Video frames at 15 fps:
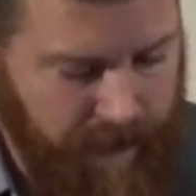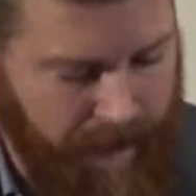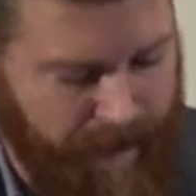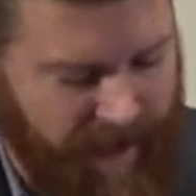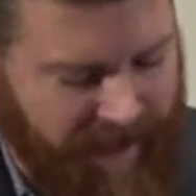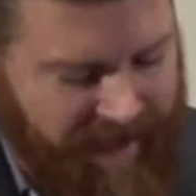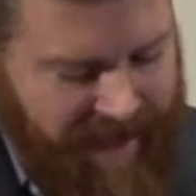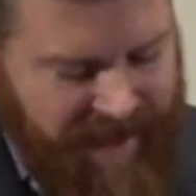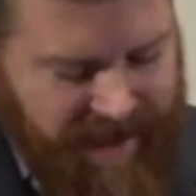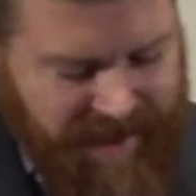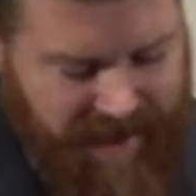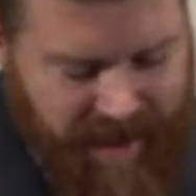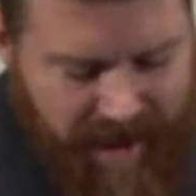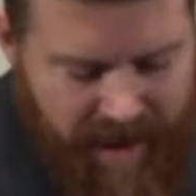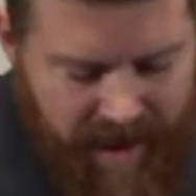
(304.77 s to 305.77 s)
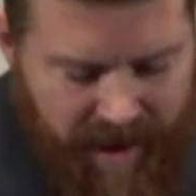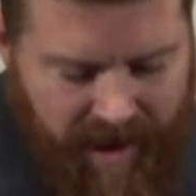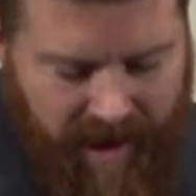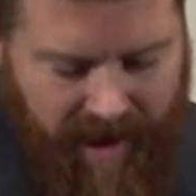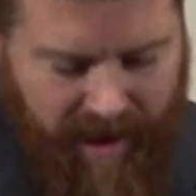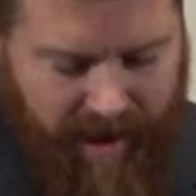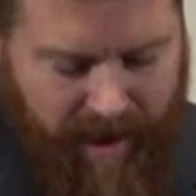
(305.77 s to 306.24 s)
But this
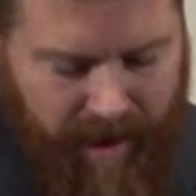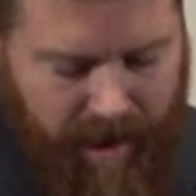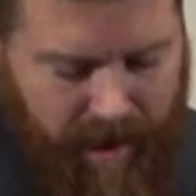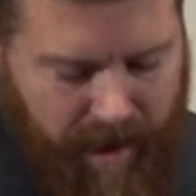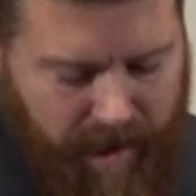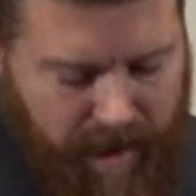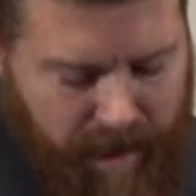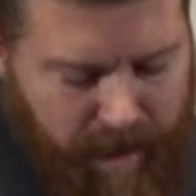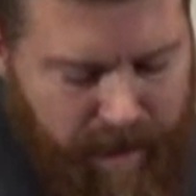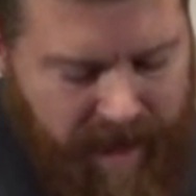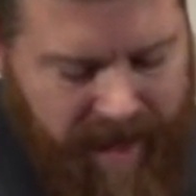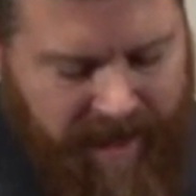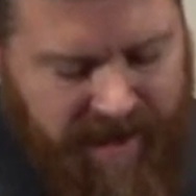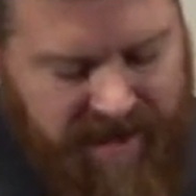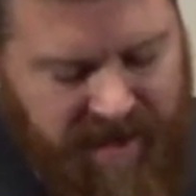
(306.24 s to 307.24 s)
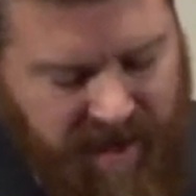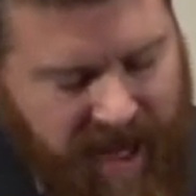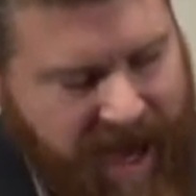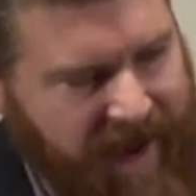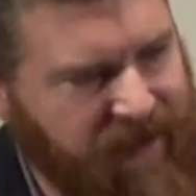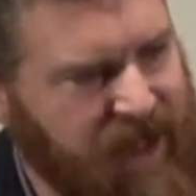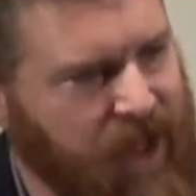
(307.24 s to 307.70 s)
being
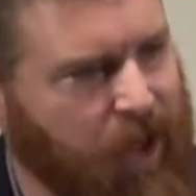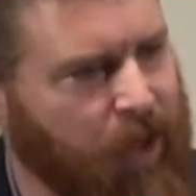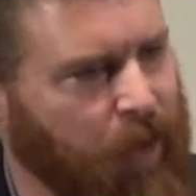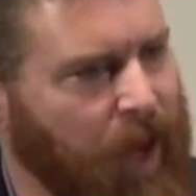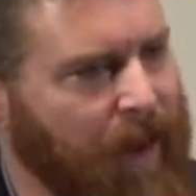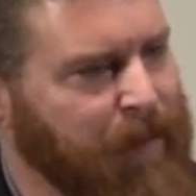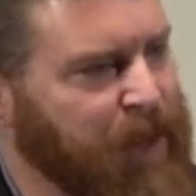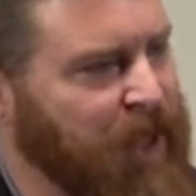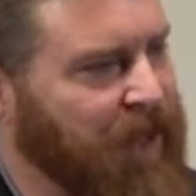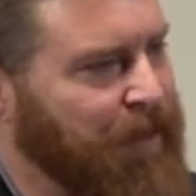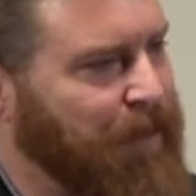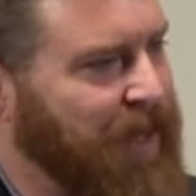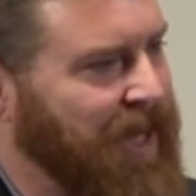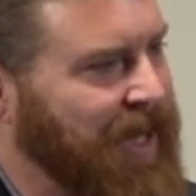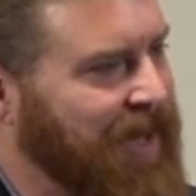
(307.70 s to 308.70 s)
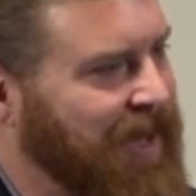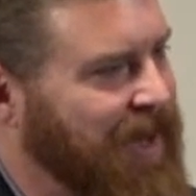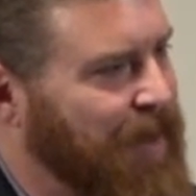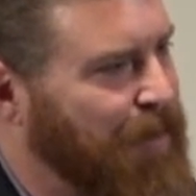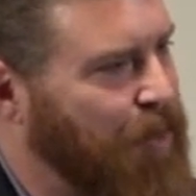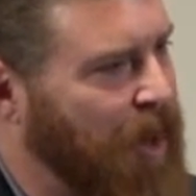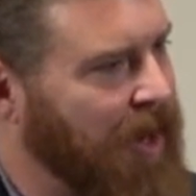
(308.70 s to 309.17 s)
slaves to corruption, being
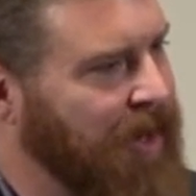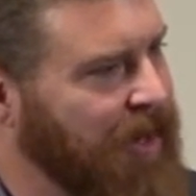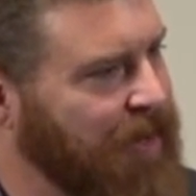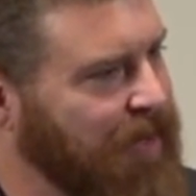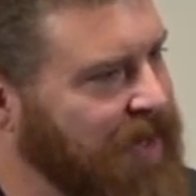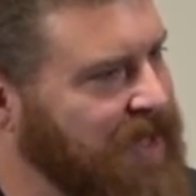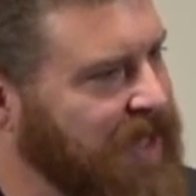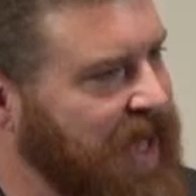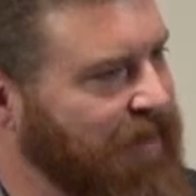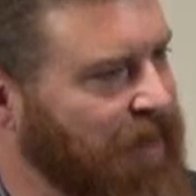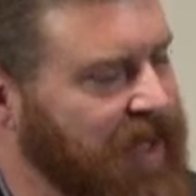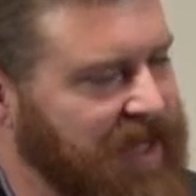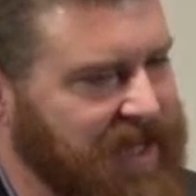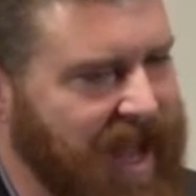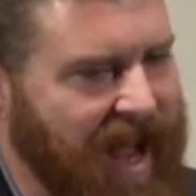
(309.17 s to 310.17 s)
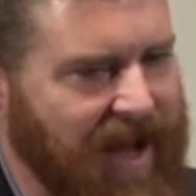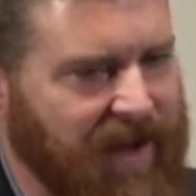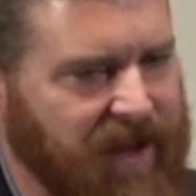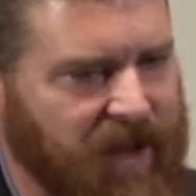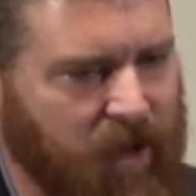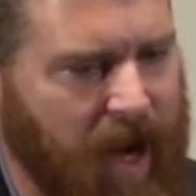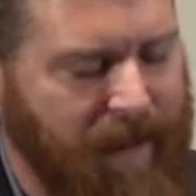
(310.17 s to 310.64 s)
brought under this slavery, does that
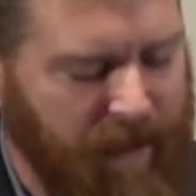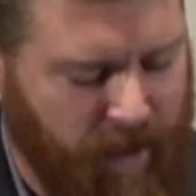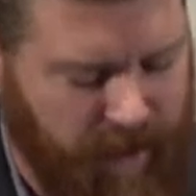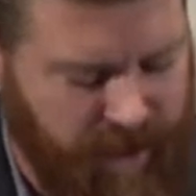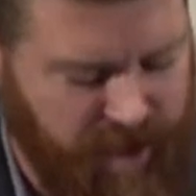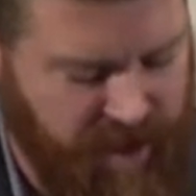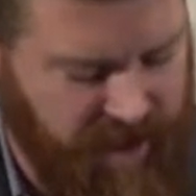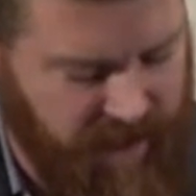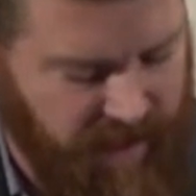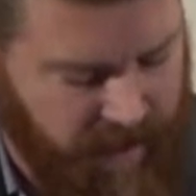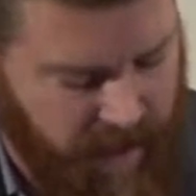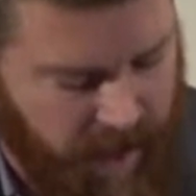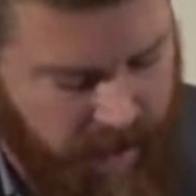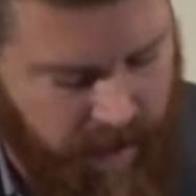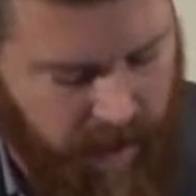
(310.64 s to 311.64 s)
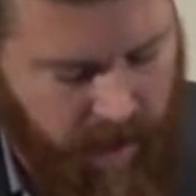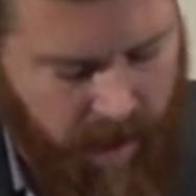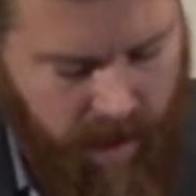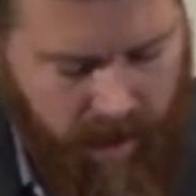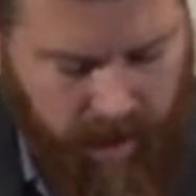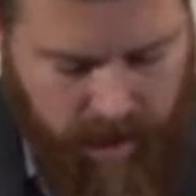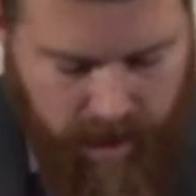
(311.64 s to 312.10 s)
describe a Christian? Not at
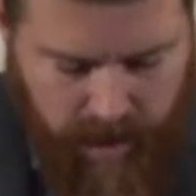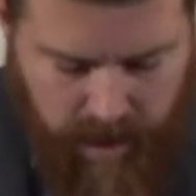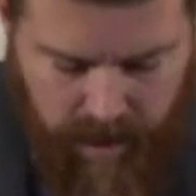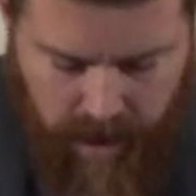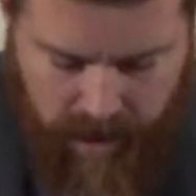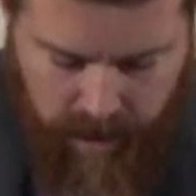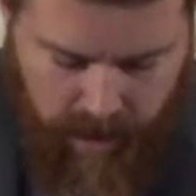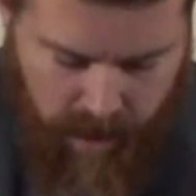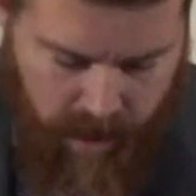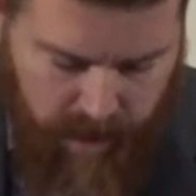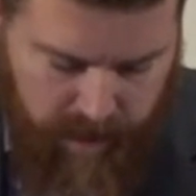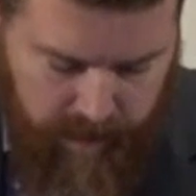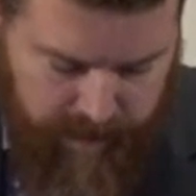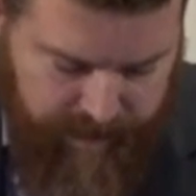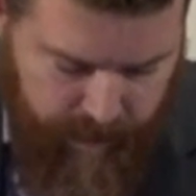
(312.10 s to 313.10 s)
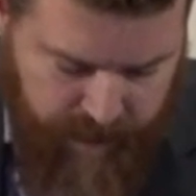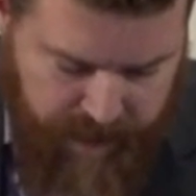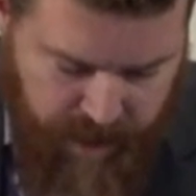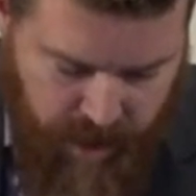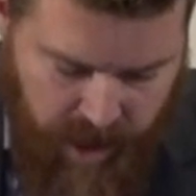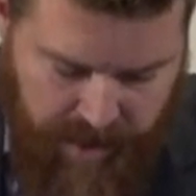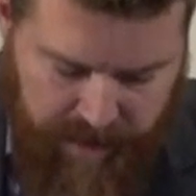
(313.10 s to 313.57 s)
all. Not at all. 1
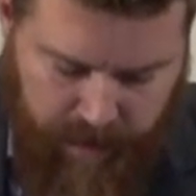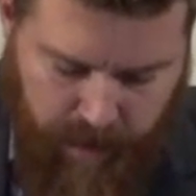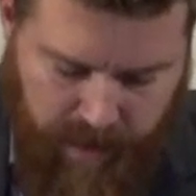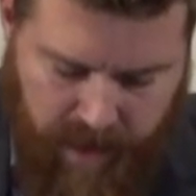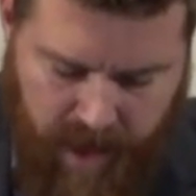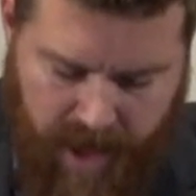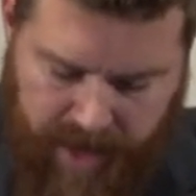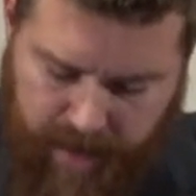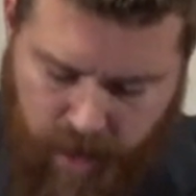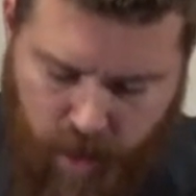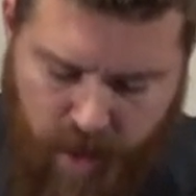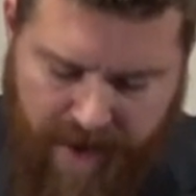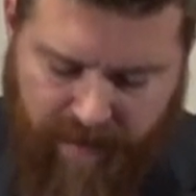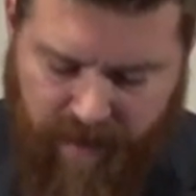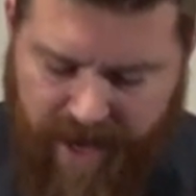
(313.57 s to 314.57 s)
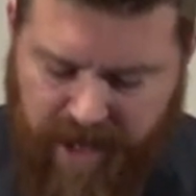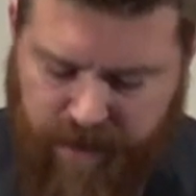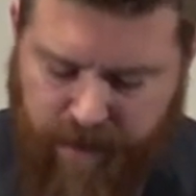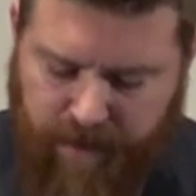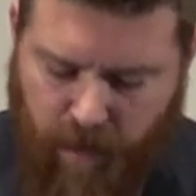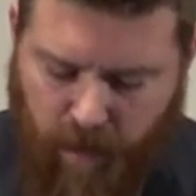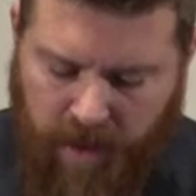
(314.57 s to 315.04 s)
John 3:9, whoever has
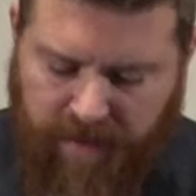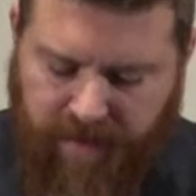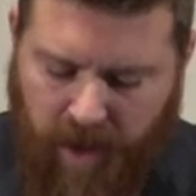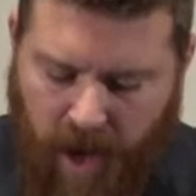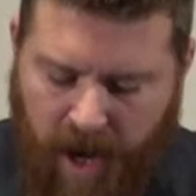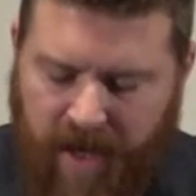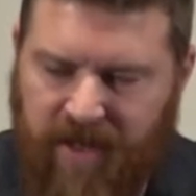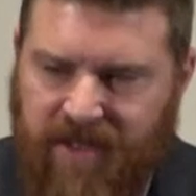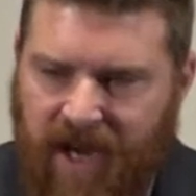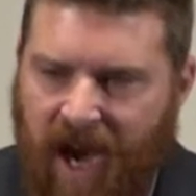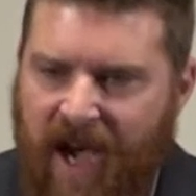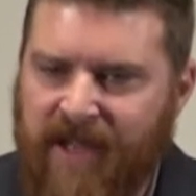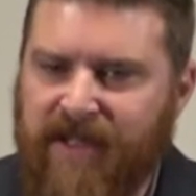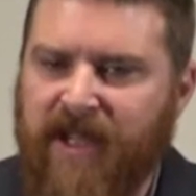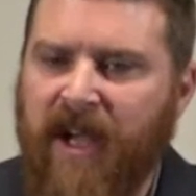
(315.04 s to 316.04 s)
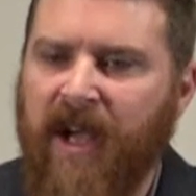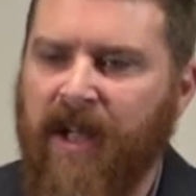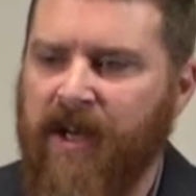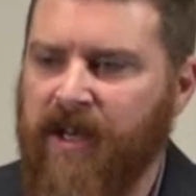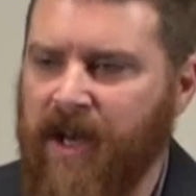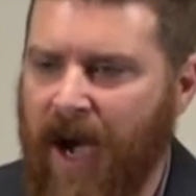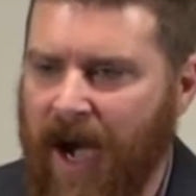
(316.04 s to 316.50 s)
been born of God does
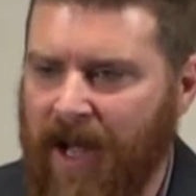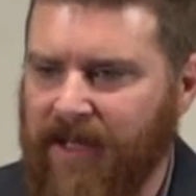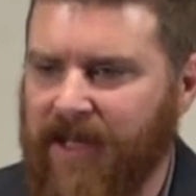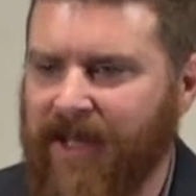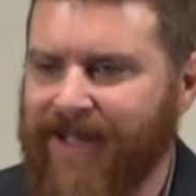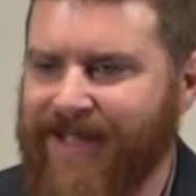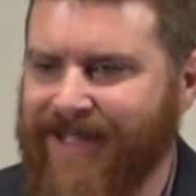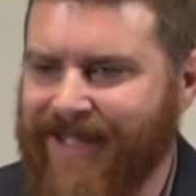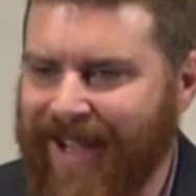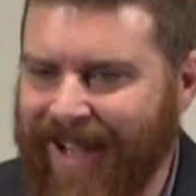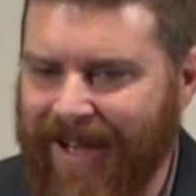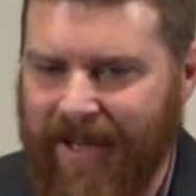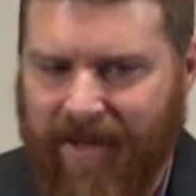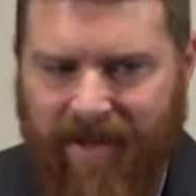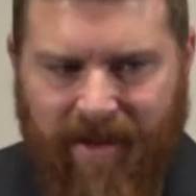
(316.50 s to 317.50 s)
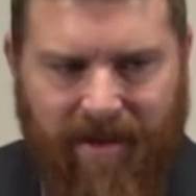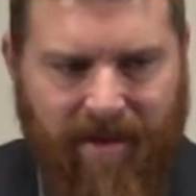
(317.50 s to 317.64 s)
not sin.